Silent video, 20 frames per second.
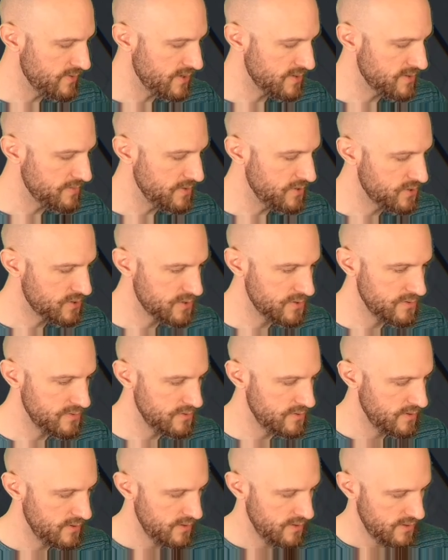that to be
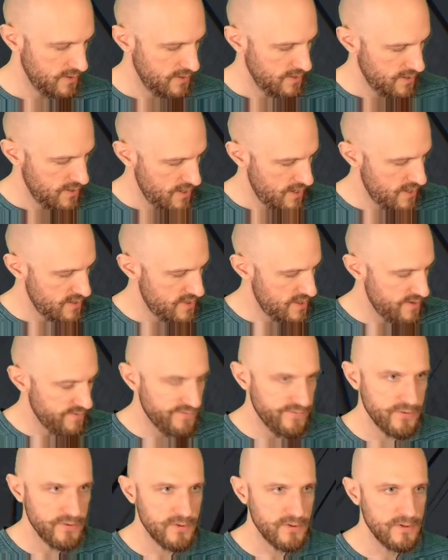true, and
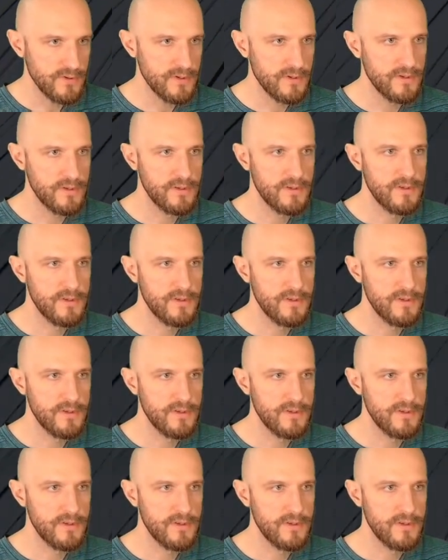therefore